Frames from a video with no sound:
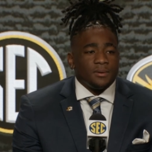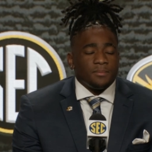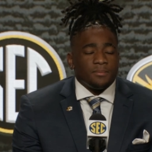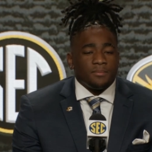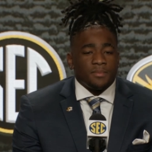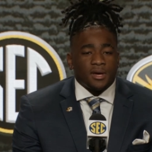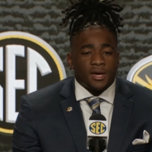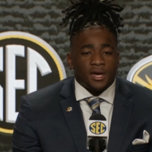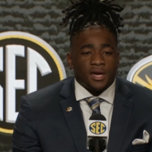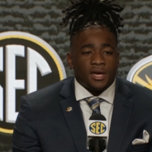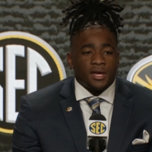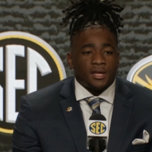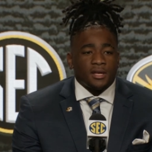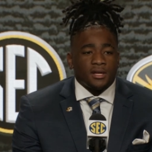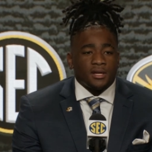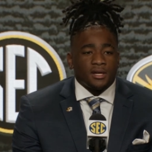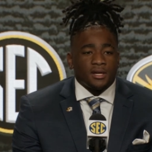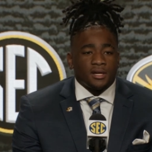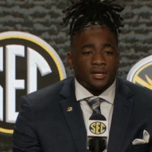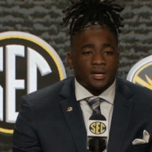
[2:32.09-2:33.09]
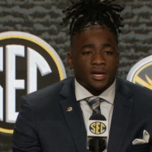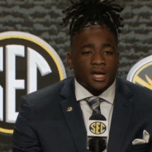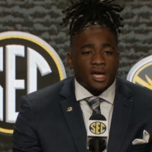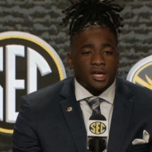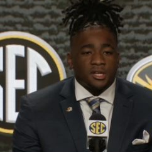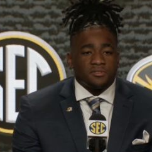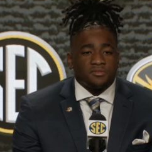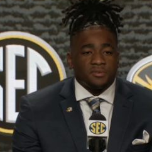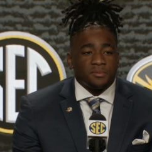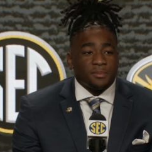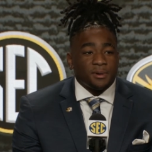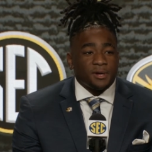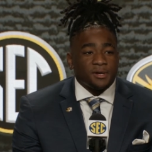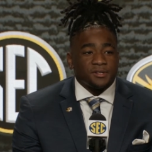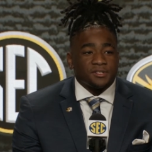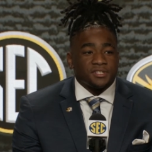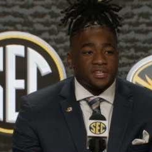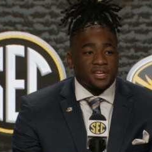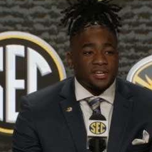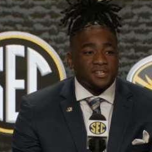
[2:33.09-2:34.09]
Man, college football
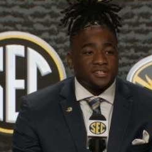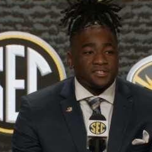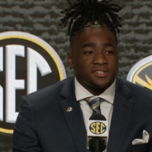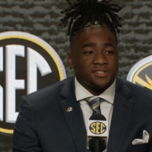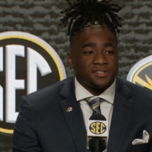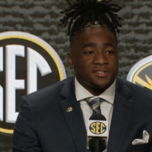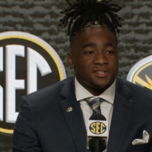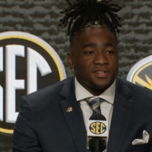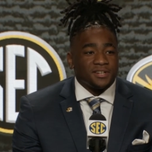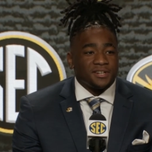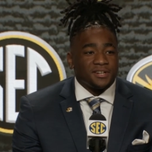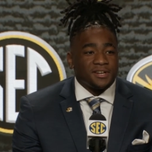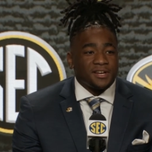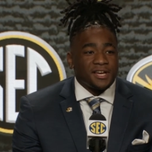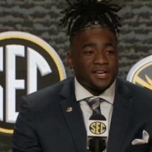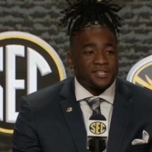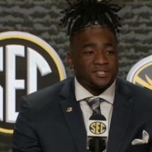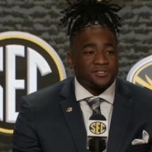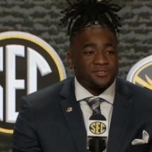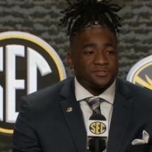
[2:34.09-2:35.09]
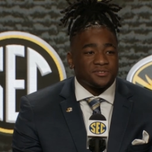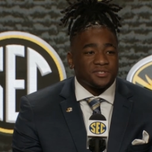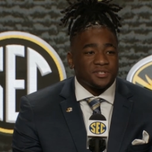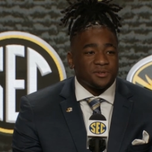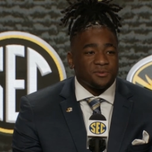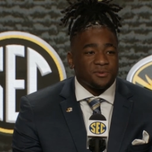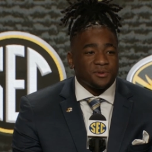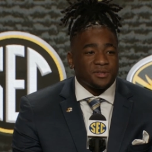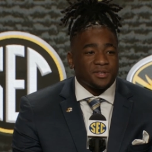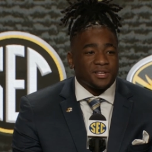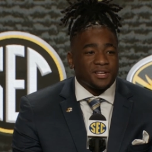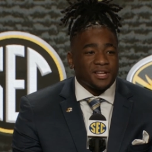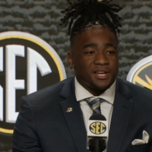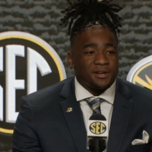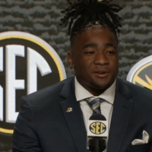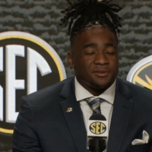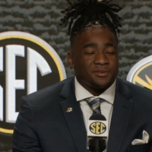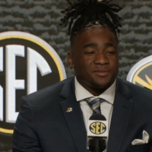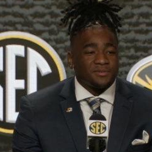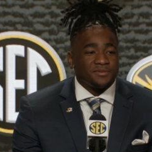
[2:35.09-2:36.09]
is changing, as you see with a
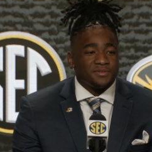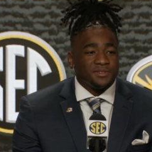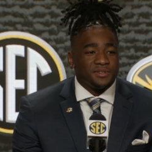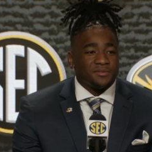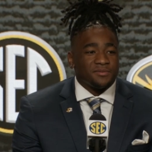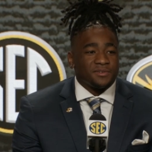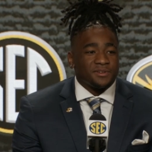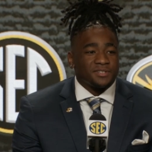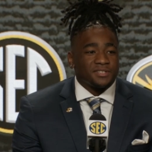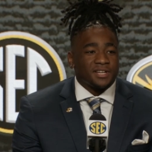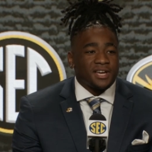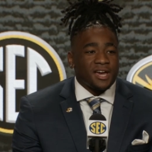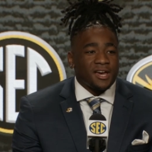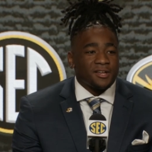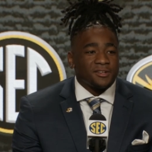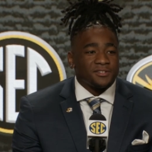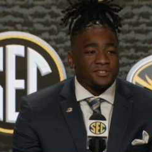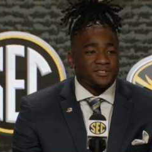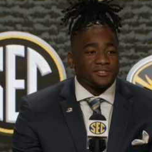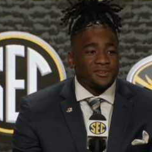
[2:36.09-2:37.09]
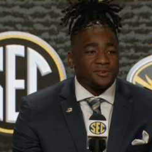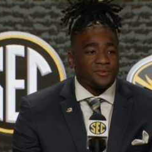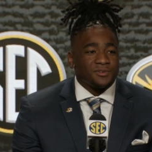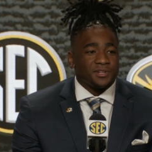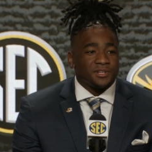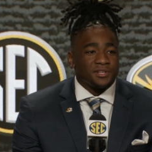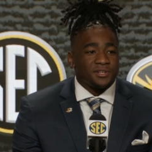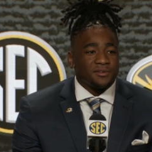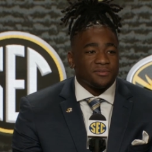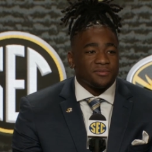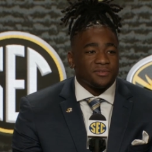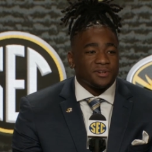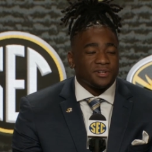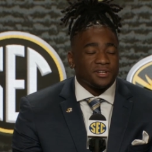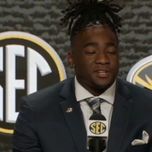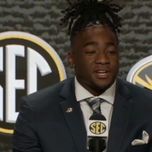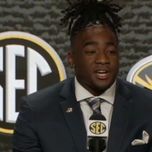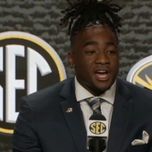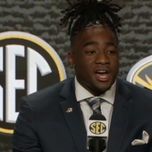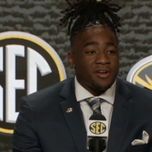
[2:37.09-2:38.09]
lot of different colleges going to
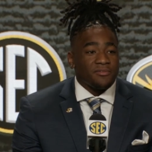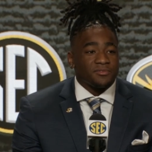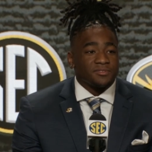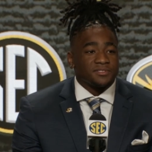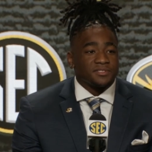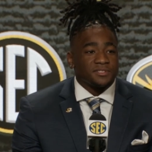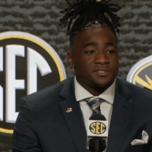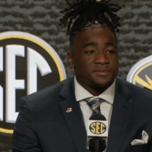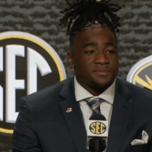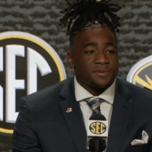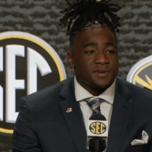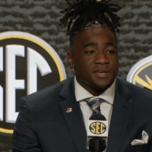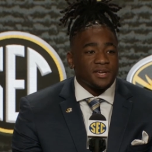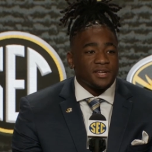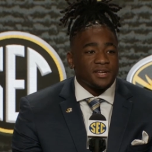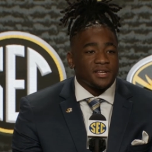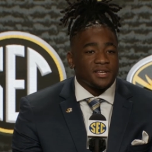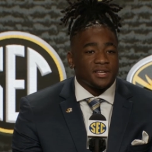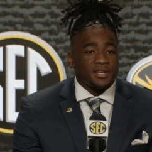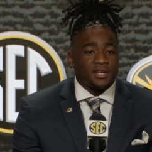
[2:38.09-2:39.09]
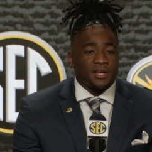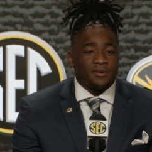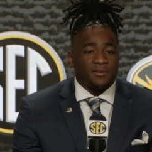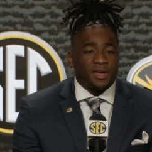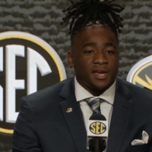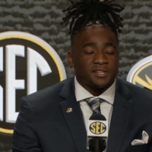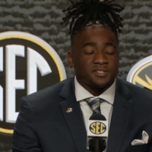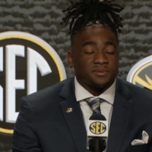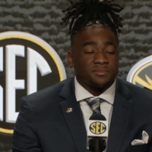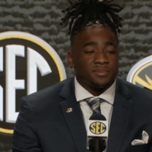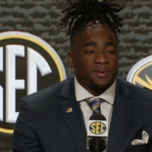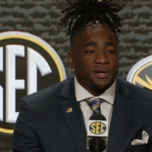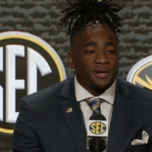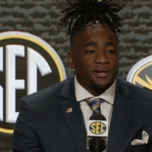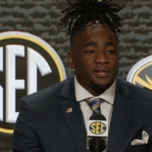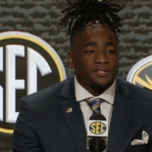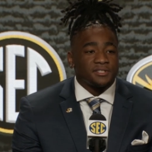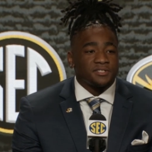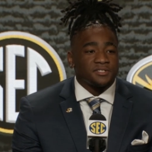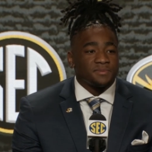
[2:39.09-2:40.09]
different conferences, man. And as a
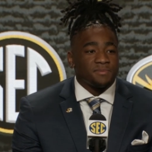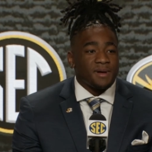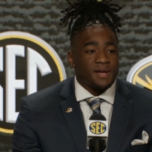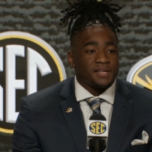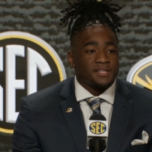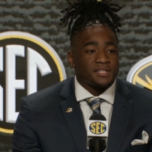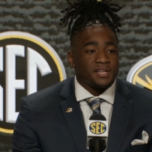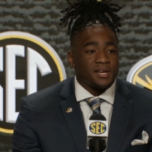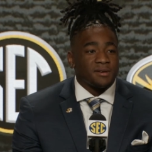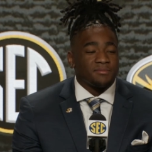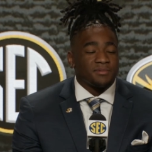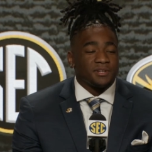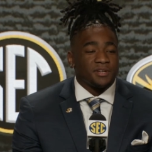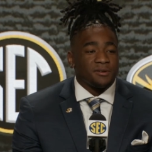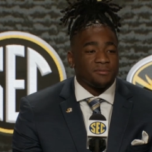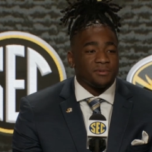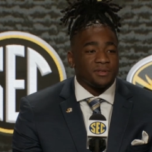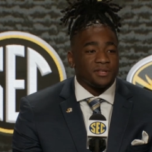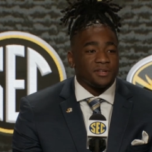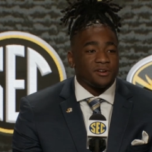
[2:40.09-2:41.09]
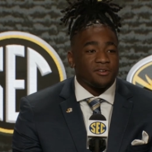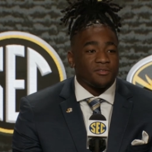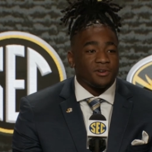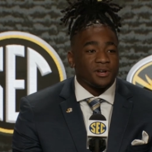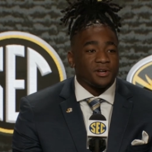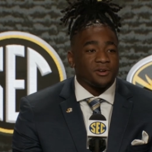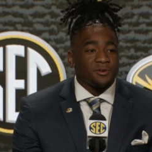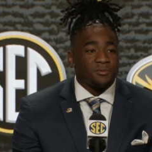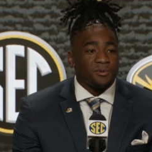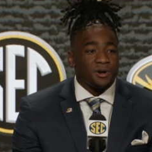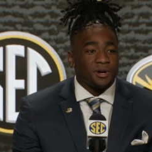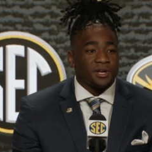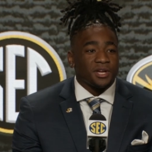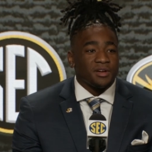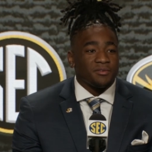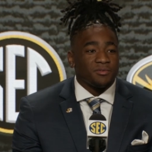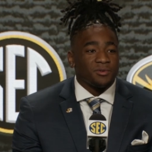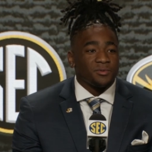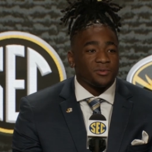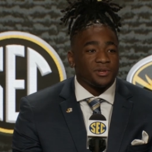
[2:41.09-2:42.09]
player, it's just my job to come in there ready to work
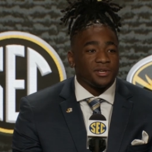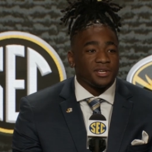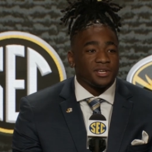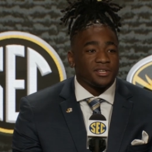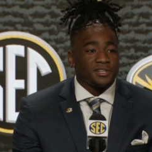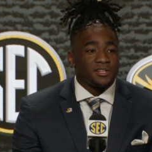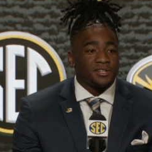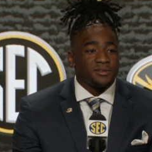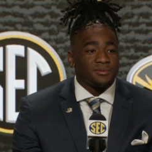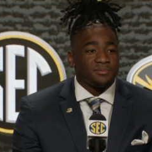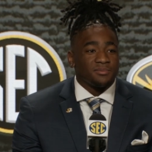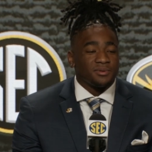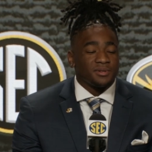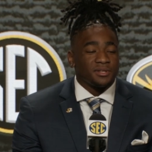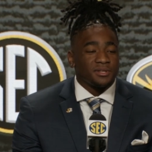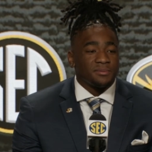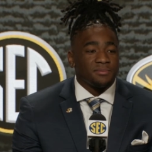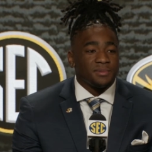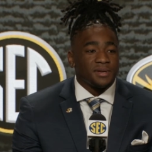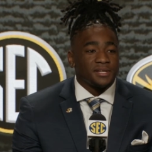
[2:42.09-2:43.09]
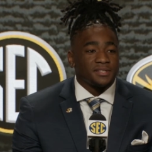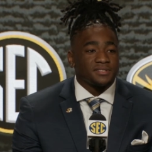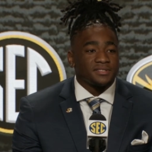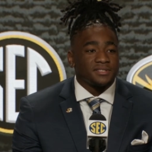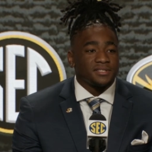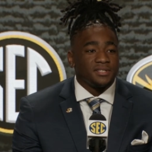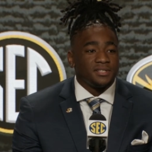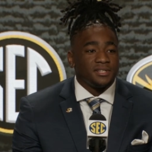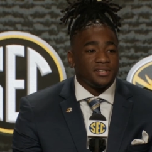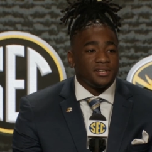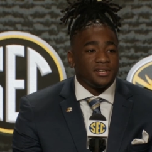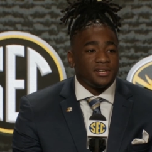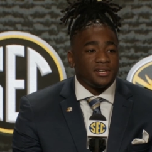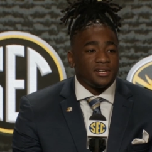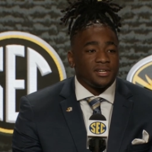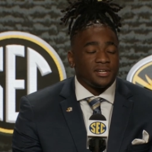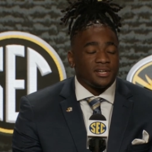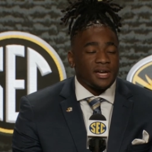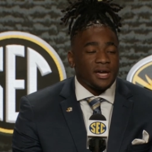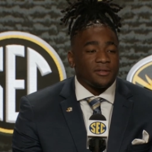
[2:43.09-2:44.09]
every week and put the best
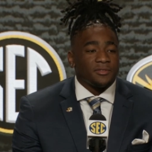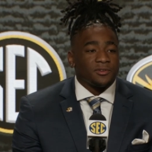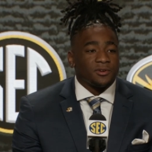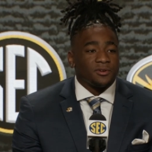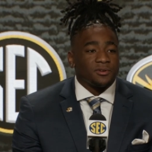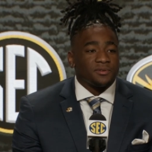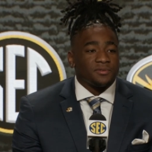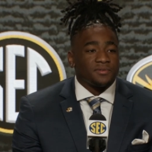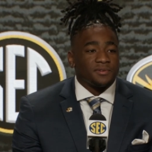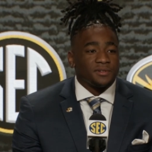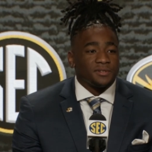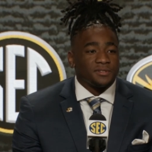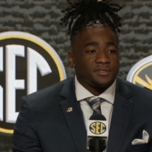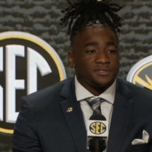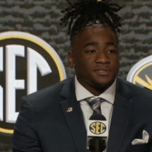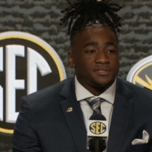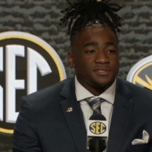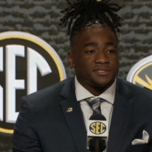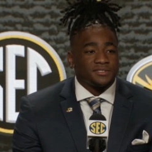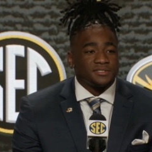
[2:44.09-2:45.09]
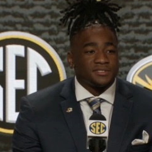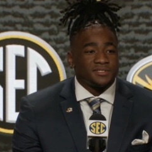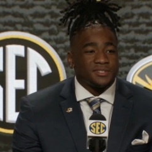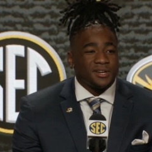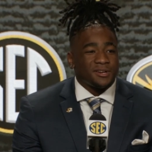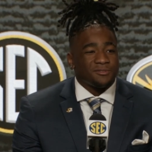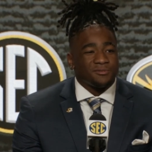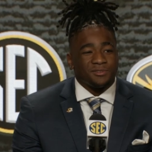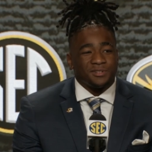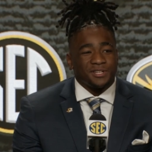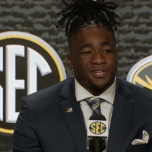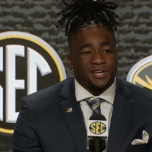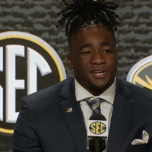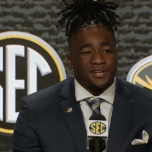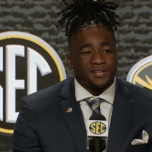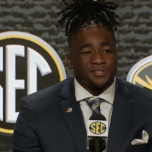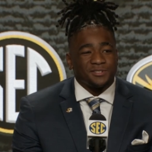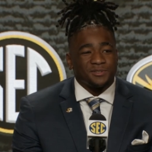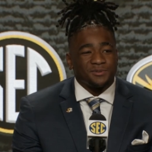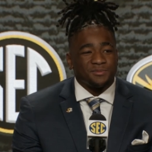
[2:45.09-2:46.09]
out there on the field. So I don't really
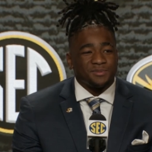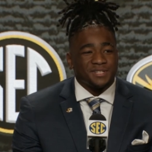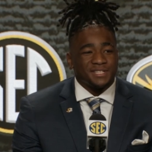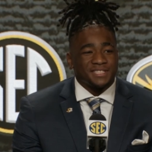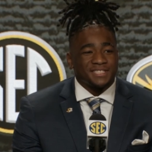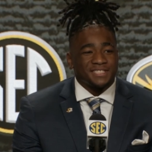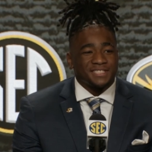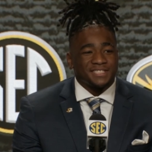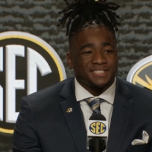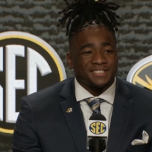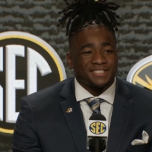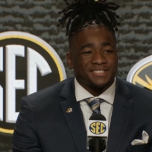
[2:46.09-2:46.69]
care too much.